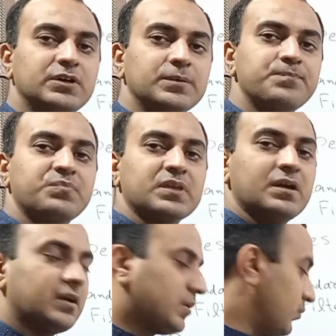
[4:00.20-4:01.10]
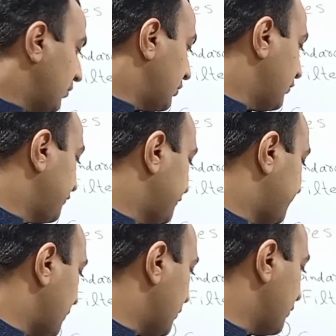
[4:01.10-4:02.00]
the removal of
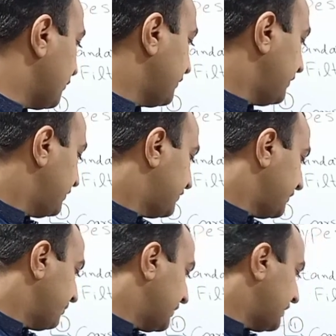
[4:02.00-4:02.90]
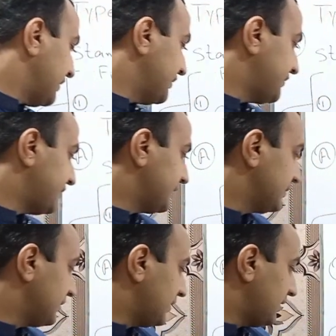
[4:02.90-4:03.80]
spores, cement dust
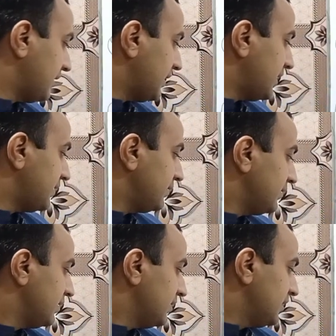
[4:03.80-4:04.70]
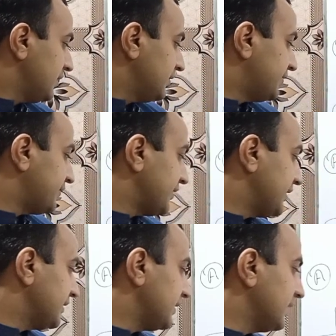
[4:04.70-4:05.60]
and
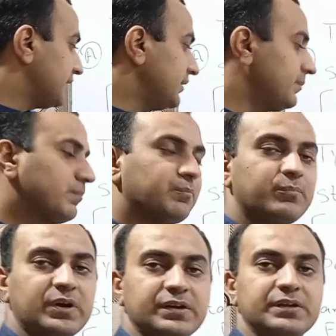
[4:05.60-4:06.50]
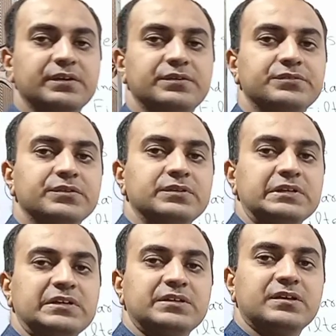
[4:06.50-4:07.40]
stain created particles.
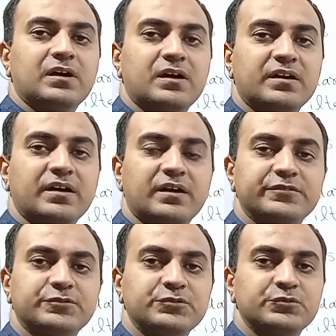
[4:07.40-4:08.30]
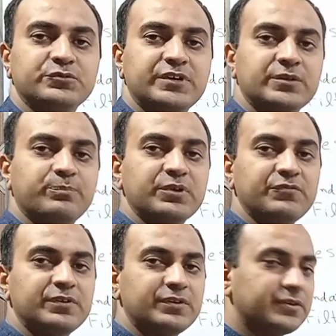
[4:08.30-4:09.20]
These are also used as
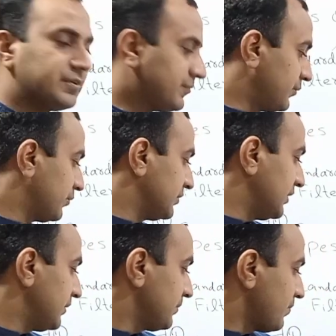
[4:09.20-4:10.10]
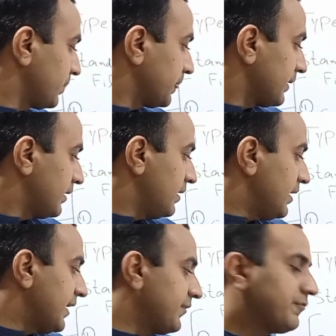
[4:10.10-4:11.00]
pre-filters for the
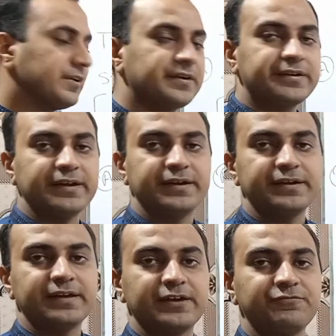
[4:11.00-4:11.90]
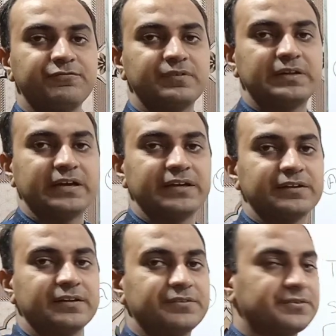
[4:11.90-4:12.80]
F8 and F9
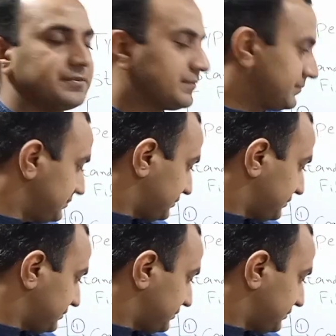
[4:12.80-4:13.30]
classes.